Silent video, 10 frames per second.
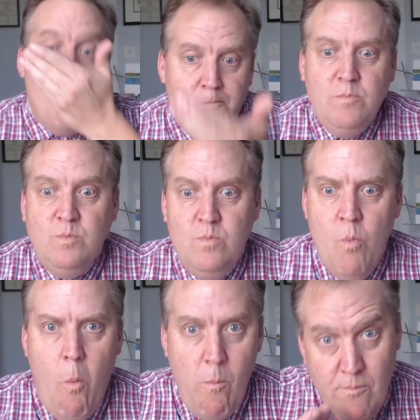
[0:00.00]
hmm,
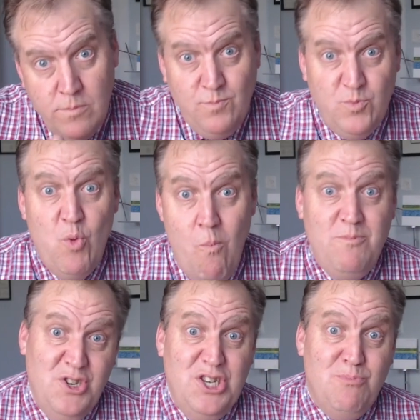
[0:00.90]

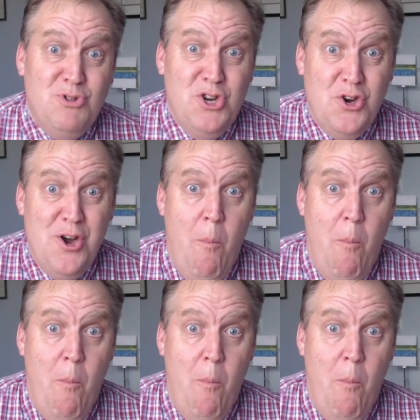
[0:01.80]
tastes pretty good.